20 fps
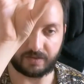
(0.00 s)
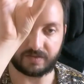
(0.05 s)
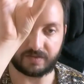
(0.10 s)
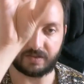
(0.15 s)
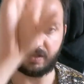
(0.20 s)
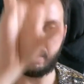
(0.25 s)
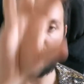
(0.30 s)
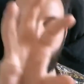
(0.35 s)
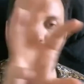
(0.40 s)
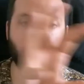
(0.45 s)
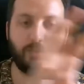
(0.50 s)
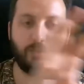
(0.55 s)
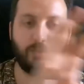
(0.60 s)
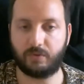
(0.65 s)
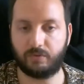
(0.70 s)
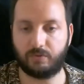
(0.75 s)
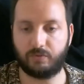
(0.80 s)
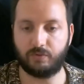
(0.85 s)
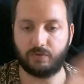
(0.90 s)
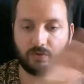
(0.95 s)
is the
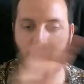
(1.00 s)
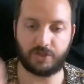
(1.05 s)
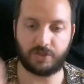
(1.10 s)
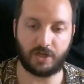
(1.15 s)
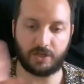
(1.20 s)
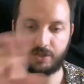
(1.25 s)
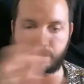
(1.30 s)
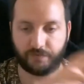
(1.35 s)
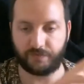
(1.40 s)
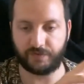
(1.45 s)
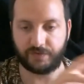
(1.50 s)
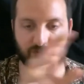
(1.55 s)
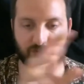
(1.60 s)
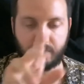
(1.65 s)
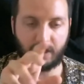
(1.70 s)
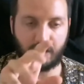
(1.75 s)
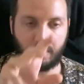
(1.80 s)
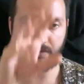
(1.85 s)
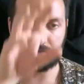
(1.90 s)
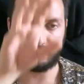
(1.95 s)
input to the change of the
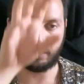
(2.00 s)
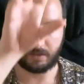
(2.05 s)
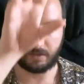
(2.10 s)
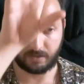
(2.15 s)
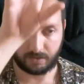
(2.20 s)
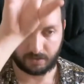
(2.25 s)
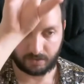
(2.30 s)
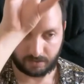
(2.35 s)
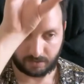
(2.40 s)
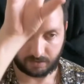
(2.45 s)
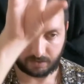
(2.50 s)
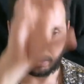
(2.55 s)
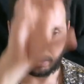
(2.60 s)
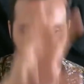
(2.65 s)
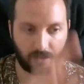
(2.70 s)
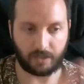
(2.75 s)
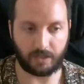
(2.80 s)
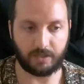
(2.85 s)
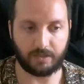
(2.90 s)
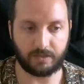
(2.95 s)
state
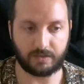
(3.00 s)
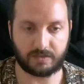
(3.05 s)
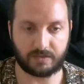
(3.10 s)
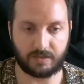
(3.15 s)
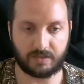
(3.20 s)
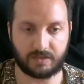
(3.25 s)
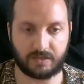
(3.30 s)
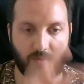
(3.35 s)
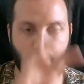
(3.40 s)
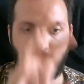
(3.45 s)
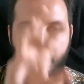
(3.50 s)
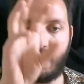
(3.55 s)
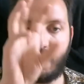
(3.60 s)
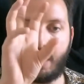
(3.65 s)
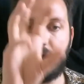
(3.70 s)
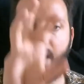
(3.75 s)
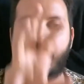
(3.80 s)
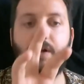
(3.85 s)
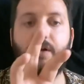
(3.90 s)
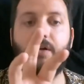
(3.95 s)
in the system
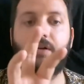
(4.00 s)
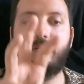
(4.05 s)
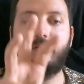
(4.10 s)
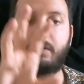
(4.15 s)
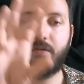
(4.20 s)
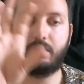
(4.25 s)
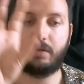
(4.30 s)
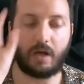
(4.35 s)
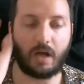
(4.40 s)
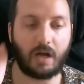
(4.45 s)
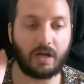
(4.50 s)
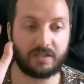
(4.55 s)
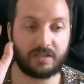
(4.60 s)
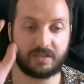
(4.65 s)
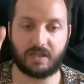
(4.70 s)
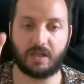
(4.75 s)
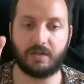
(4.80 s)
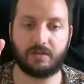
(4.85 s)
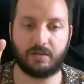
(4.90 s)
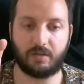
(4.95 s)
are
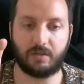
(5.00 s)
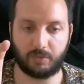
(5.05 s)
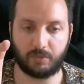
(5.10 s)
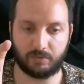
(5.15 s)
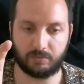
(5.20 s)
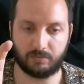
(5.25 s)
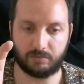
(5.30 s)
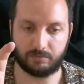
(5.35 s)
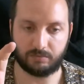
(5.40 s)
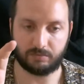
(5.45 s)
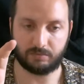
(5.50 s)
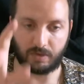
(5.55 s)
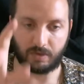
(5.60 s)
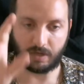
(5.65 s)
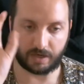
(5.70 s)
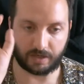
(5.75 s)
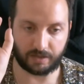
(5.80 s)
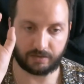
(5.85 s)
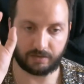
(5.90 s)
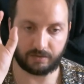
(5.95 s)
acceptable,
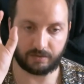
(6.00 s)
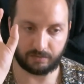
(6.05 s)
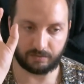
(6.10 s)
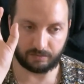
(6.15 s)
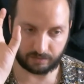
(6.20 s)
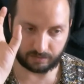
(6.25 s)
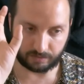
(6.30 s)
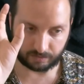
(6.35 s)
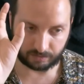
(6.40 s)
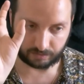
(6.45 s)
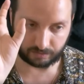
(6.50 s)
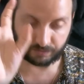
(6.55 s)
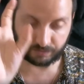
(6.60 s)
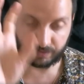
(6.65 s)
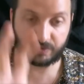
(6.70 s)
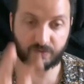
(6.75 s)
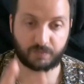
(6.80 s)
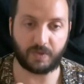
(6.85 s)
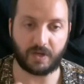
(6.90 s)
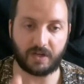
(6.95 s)
are
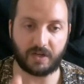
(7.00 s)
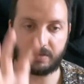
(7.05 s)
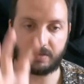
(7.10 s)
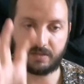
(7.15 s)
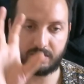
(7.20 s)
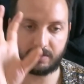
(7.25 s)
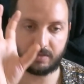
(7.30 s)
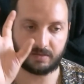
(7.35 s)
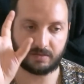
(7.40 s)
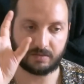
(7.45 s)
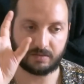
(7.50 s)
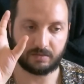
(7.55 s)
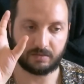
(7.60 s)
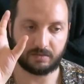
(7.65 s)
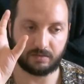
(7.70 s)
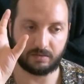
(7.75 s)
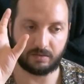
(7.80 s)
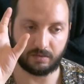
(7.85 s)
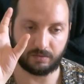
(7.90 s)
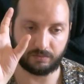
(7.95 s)
respects
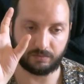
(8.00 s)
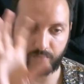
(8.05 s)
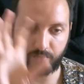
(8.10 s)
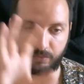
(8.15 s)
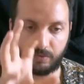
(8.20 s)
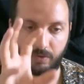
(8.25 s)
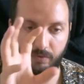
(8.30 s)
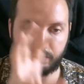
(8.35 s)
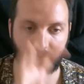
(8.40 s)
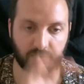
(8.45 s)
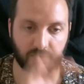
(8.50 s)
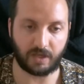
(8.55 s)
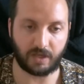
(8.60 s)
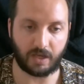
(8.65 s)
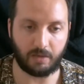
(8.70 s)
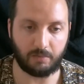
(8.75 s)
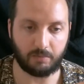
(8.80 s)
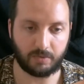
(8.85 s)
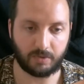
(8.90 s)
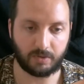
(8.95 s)
the rule of the
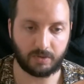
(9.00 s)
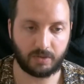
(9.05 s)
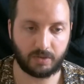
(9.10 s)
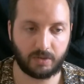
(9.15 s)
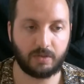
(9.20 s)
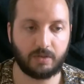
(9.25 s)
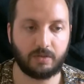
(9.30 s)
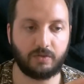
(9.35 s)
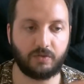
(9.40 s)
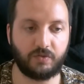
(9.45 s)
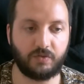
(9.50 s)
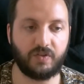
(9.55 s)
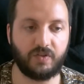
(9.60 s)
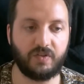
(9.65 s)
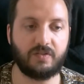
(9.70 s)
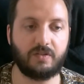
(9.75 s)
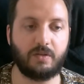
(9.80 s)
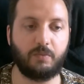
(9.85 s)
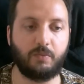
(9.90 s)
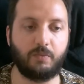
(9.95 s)
game, the
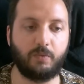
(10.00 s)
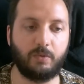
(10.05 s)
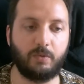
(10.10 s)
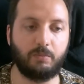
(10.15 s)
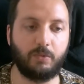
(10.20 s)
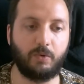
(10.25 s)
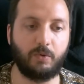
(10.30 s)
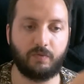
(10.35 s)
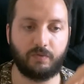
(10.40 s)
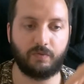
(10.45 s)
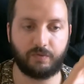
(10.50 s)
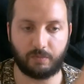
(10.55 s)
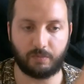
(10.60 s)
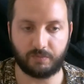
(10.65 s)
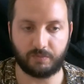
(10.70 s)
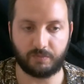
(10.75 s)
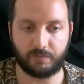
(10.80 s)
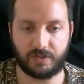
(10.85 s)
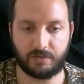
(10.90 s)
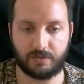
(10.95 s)
system will move
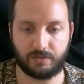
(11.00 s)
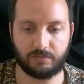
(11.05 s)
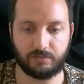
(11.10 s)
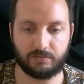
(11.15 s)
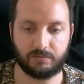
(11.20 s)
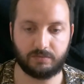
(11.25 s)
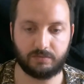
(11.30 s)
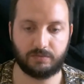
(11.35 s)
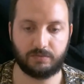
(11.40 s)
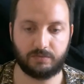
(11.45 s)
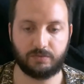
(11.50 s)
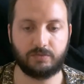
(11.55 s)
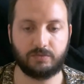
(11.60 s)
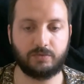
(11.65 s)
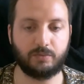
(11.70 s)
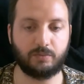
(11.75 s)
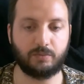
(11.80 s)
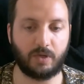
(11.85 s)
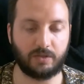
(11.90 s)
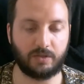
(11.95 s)
from zero
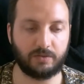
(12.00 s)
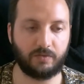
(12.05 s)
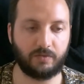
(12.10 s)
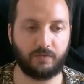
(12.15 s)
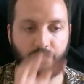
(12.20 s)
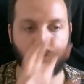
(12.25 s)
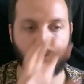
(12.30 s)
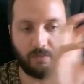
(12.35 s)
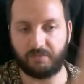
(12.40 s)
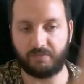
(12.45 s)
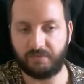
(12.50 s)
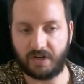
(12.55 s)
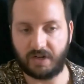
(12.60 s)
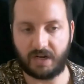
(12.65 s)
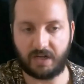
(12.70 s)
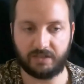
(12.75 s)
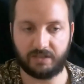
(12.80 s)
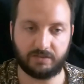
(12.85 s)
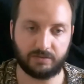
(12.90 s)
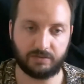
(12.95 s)
to one, from
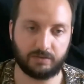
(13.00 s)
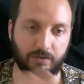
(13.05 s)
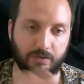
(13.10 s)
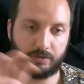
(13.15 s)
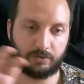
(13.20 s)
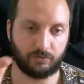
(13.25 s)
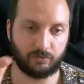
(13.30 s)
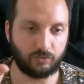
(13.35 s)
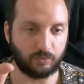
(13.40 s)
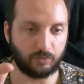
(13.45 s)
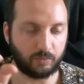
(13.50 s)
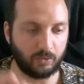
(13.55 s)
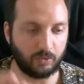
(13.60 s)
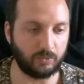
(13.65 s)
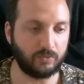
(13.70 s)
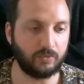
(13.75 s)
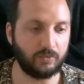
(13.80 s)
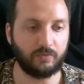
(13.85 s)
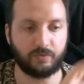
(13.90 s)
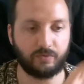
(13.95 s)
red to
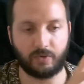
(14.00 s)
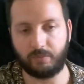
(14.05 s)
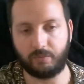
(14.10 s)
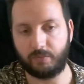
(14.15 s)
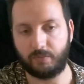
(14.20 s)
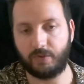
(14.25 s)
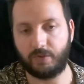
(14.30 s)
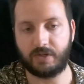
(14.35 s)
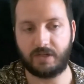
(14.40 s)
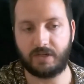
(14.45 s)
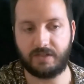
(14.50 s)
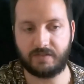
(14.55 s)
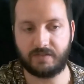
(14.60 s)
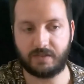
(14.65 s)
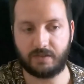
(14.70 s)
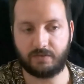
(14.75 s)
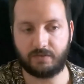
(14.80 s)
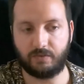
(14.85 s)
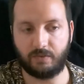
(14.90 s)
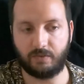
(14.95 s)
blue, from Mona
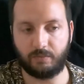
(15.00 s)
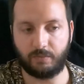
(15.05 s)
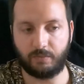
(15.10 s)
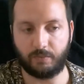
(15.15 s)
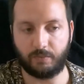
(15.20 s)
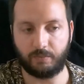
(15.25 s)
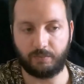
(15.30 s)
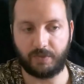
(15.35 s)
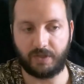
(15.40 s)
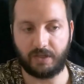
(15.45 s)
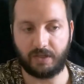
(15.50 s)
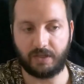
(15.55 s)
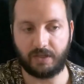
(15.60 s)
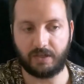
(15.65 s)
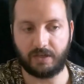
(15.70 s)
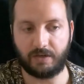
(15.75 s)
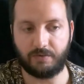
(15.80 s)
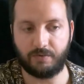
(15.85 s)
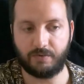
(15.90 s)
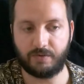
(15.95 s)
Lisa being
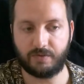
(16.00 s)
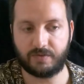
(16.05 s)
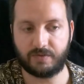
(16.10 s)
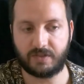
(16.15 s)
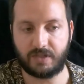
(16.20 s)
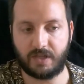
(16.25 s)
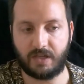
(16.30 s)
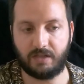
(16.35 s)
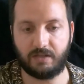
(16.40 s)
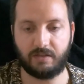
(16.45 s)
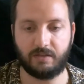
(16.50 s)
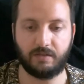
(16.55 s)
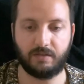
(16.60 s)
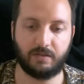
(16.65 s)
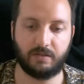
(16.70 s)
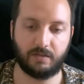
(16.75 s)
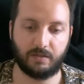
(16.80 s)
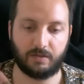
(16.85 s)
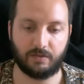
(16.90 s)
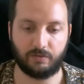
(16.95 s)
in a own state
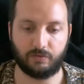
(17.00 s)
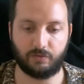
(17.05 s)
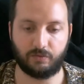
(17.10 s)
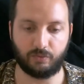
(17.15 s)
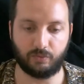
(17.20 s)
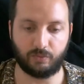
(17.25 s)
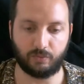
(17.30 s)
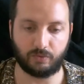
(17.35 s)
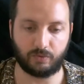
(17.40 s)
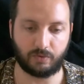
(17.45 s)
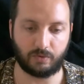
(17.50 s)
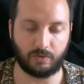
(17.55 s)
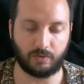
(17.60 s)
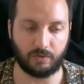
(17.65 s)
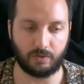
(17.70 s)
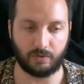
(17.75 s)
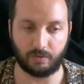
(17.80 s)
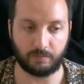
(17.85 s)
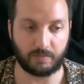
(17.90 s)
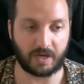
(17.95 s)
to
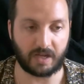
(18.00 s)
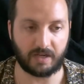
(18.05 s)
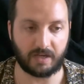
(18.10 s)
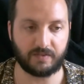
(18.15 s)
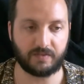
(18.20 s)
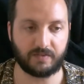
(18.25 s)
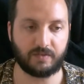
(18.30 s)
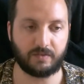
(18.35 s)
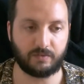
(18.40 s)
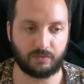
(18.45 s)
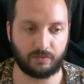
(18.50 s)
uh, balance